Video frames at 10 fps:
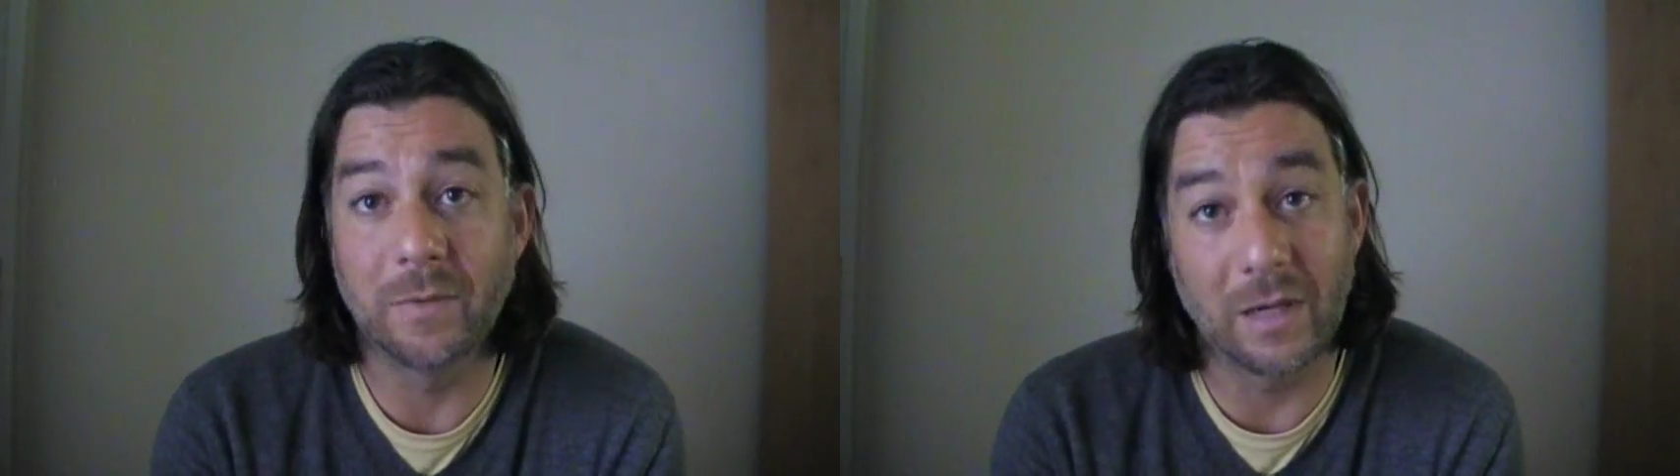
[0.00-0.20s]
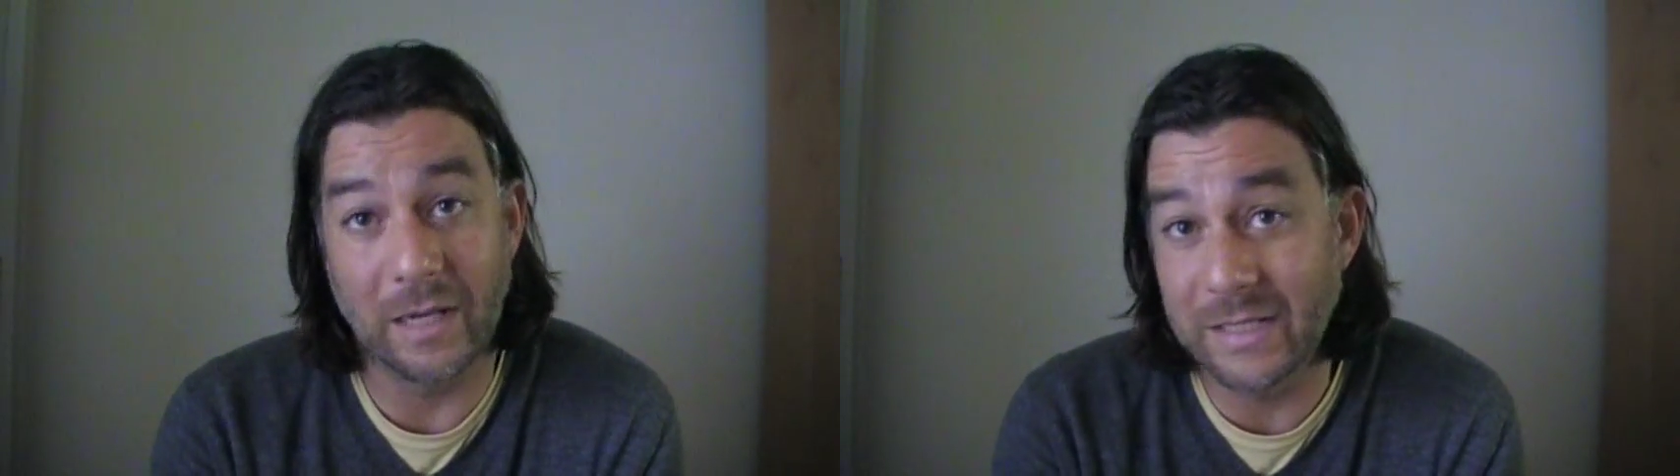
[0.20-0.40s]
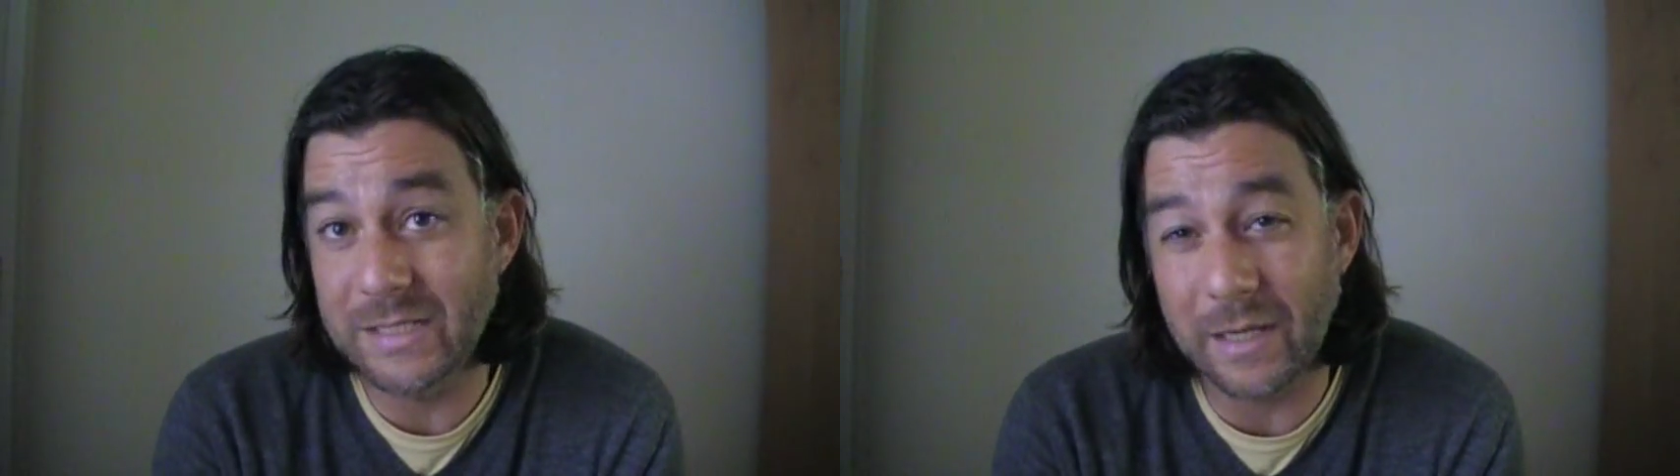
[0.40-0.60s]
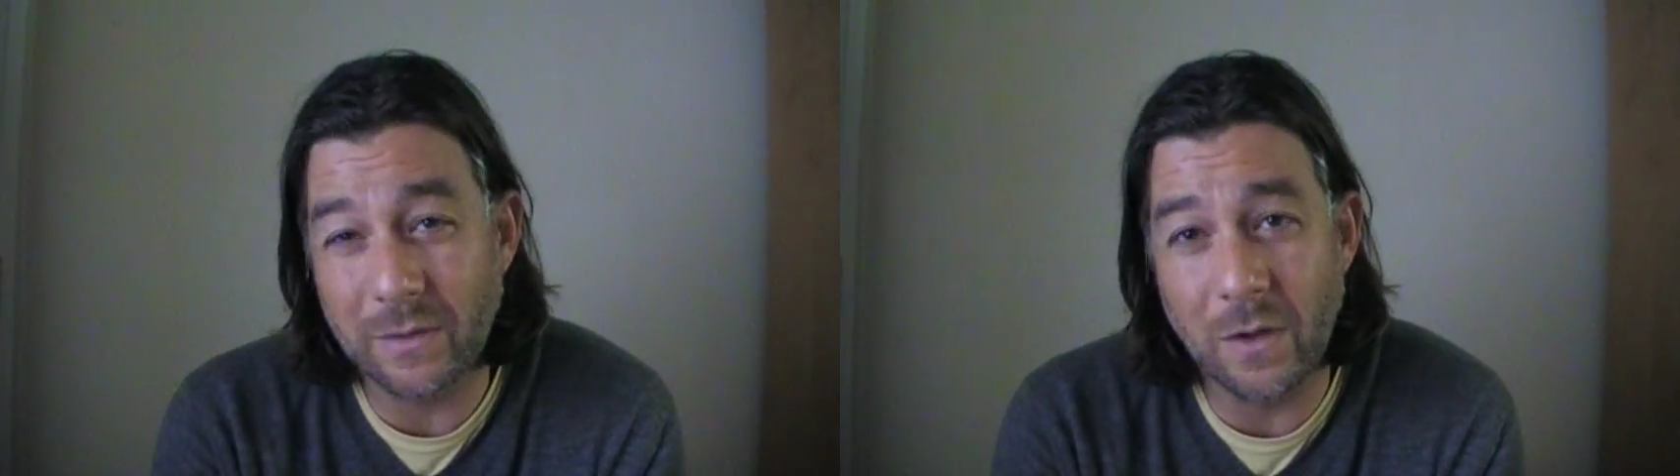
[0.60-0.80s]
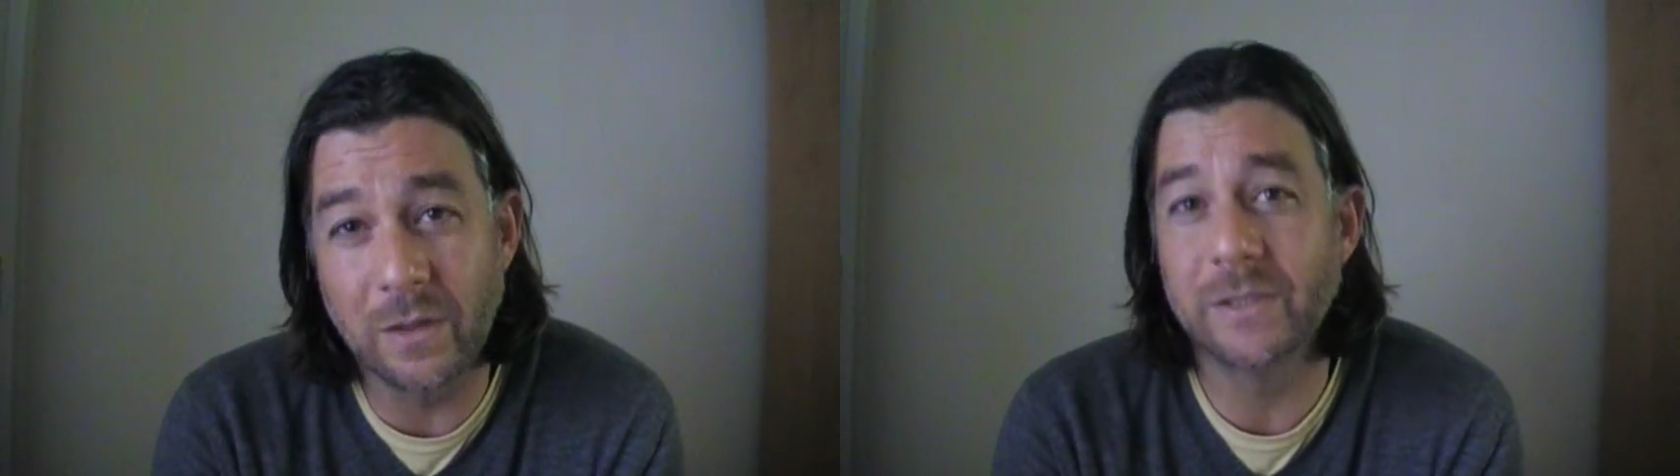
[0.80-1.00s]
clean
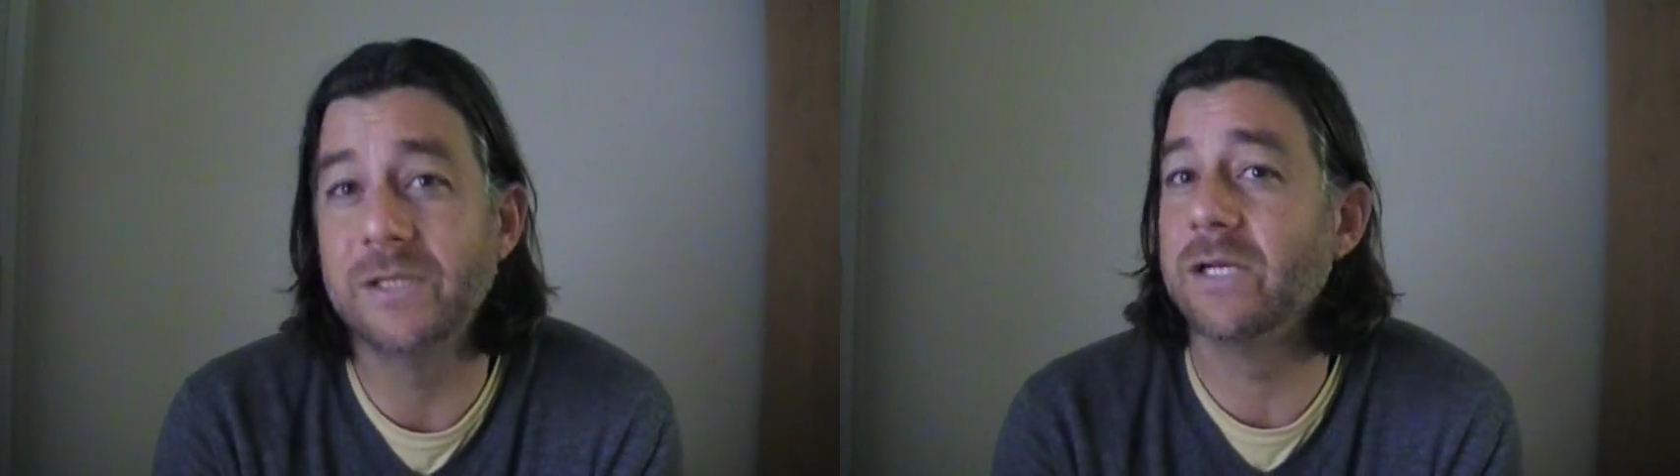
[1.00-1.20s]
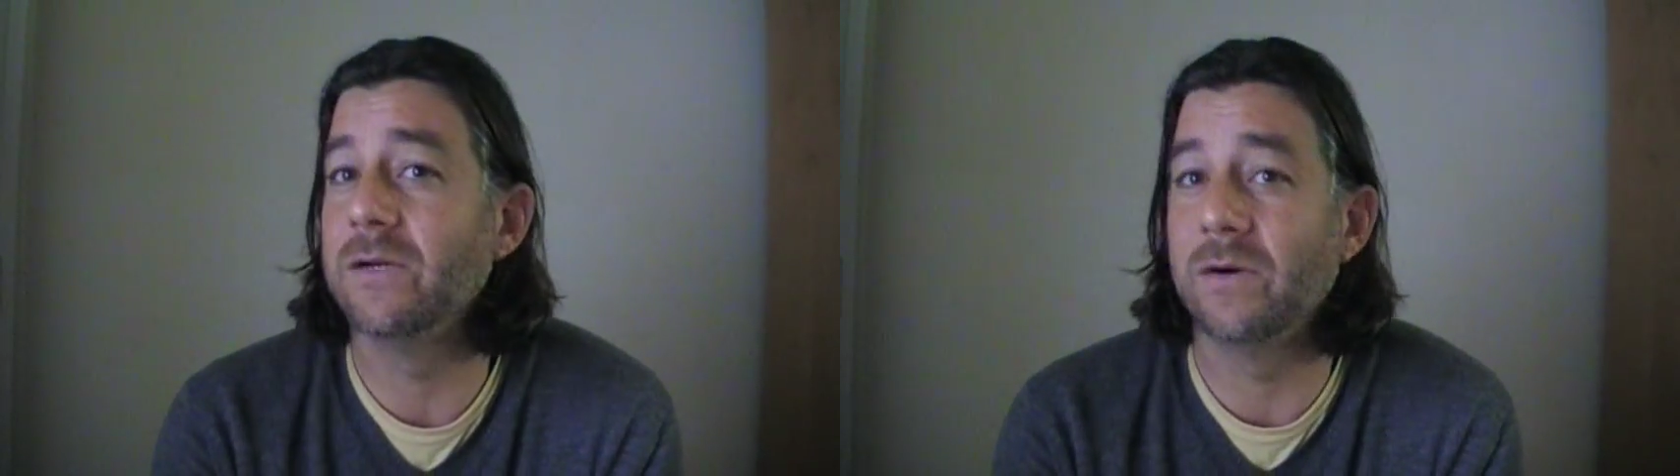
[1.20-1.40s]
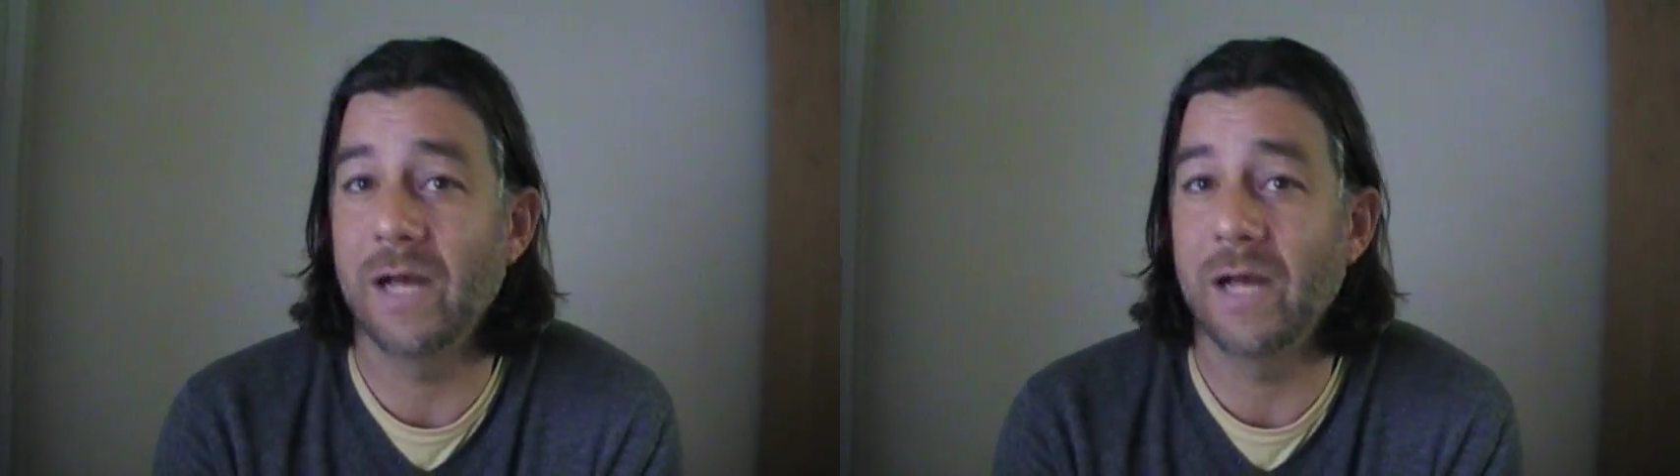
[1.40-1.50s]
technology or